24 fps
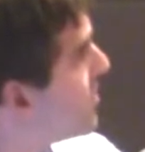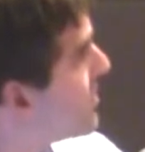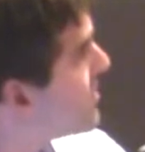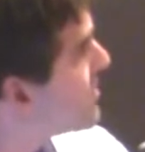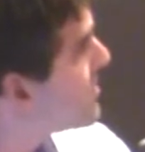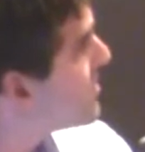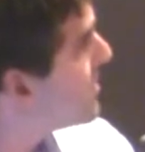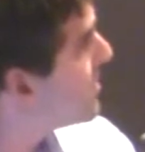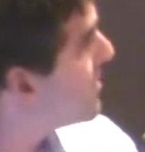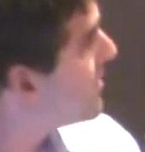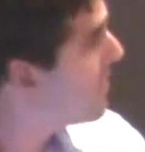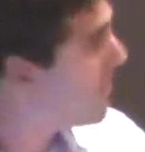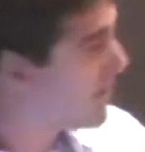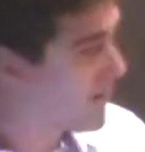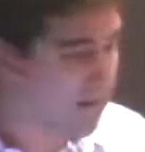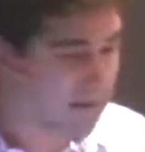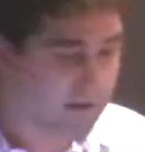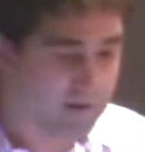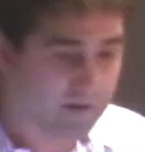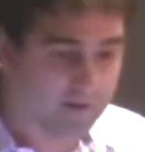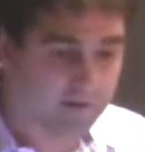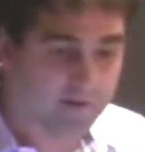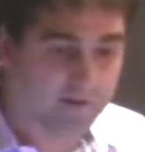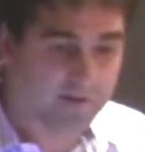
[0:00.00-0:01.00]
can see
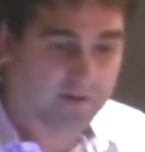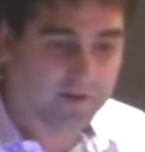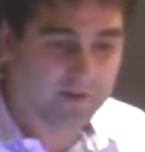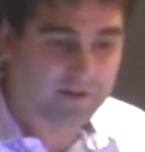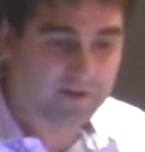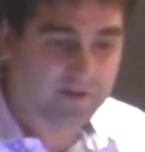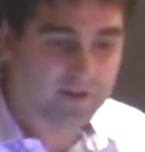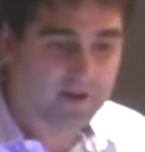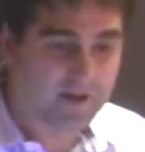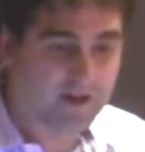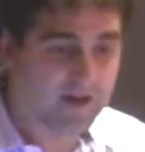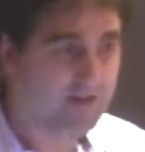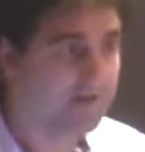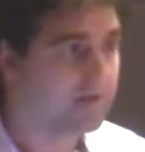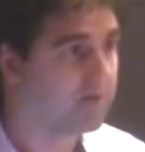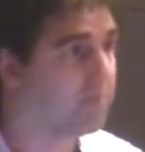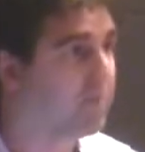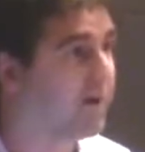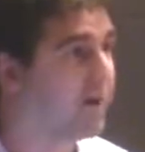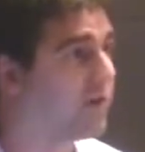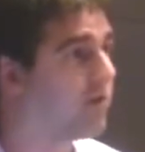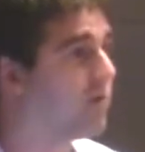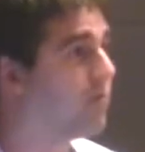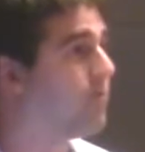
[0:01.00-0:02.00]
there he's got a
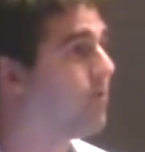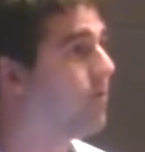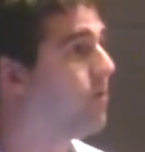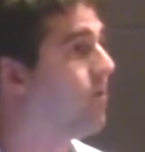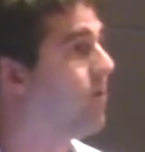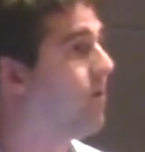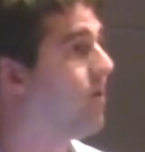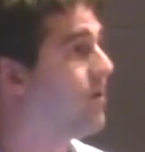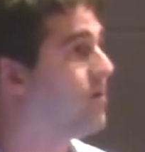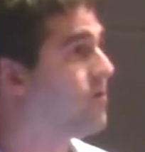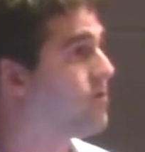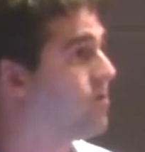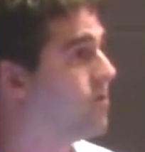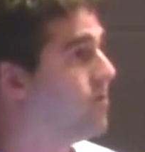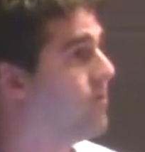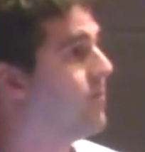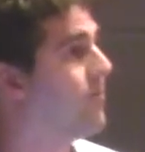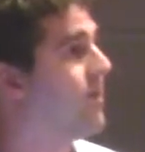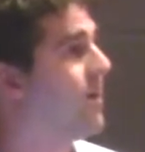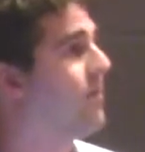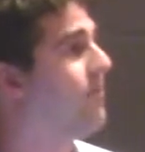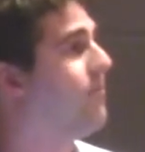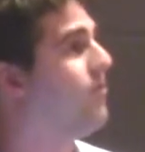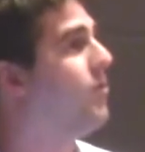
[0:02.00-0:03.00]
microphone on, so
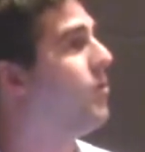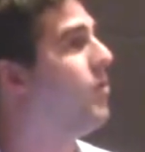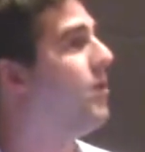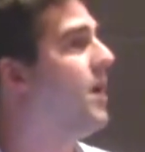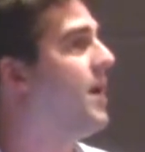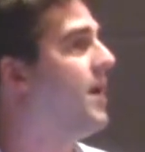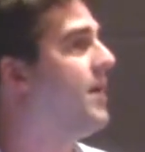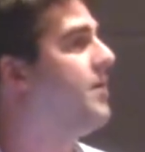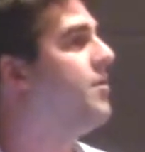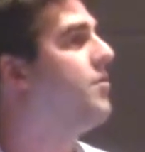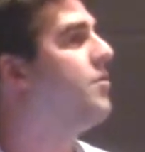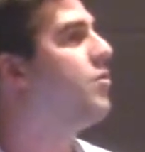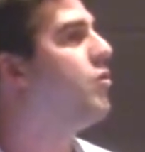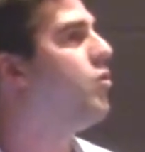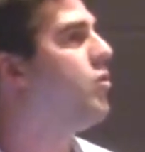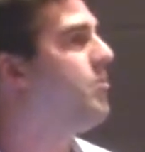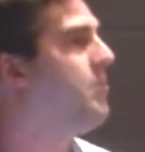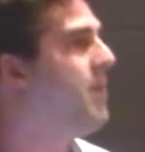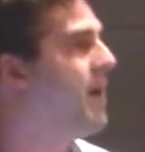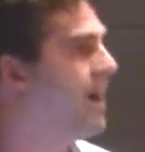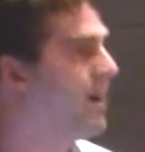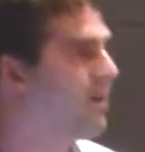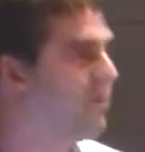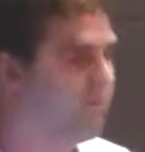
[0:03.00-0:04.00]
you've got full audio
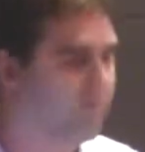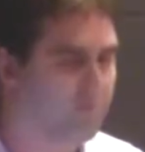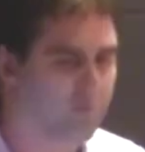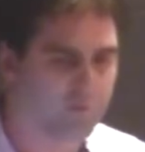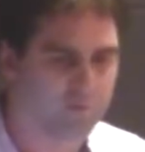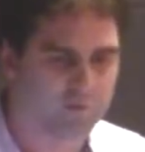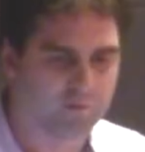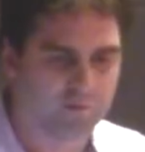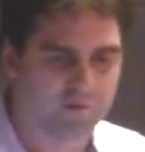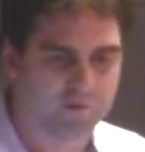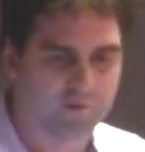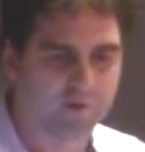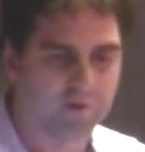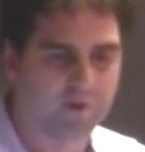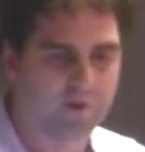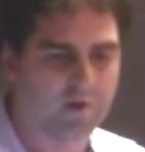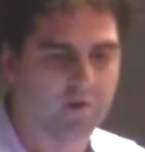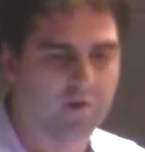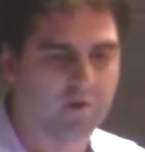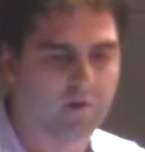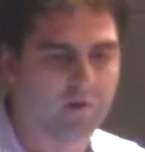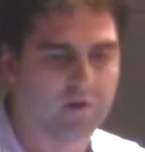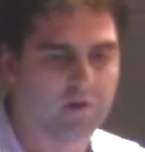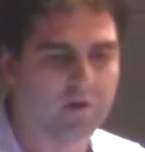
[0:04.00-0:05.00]
going back and forth between the
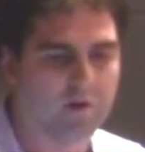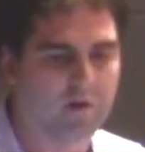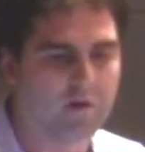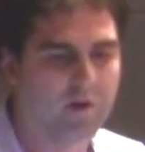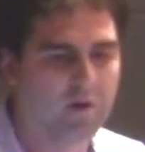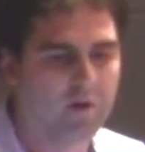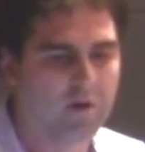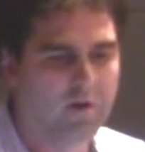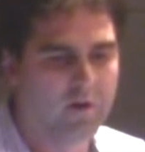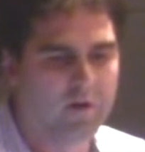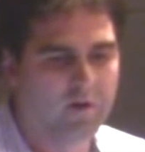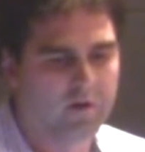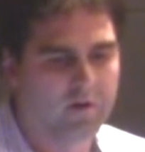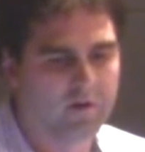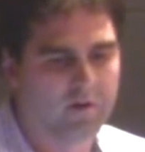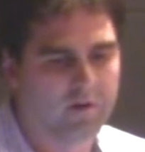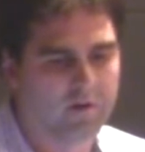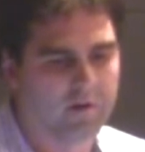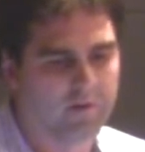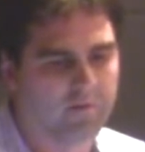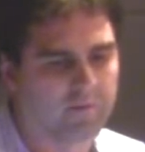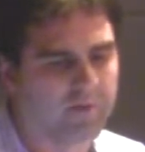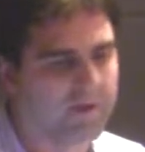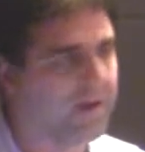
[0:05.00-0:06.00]
OR.
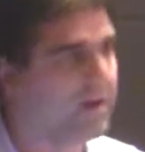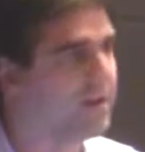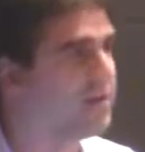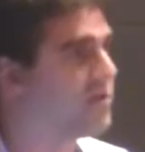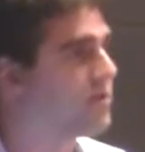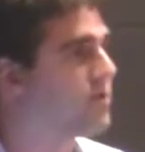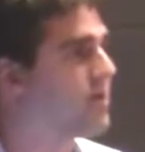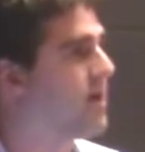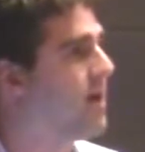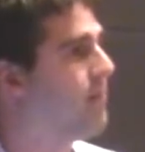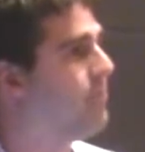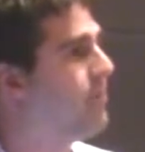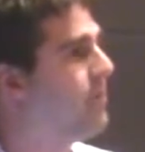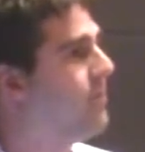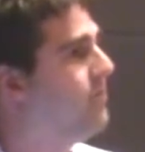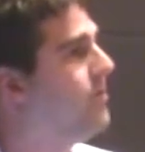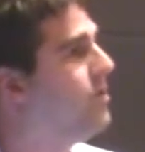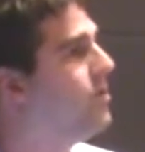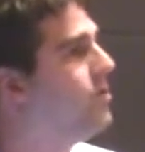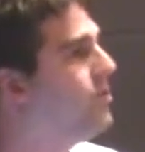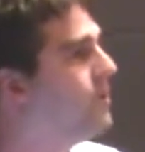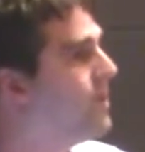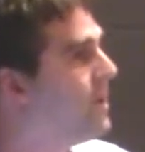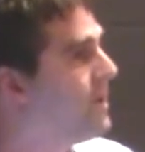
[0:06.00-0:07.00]
The endoscopic
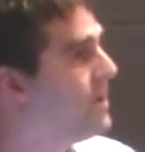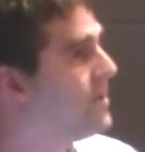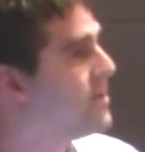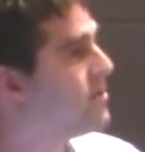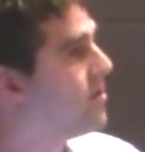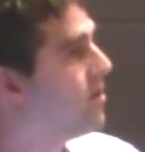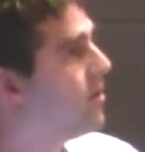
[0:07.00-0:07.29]
view that he's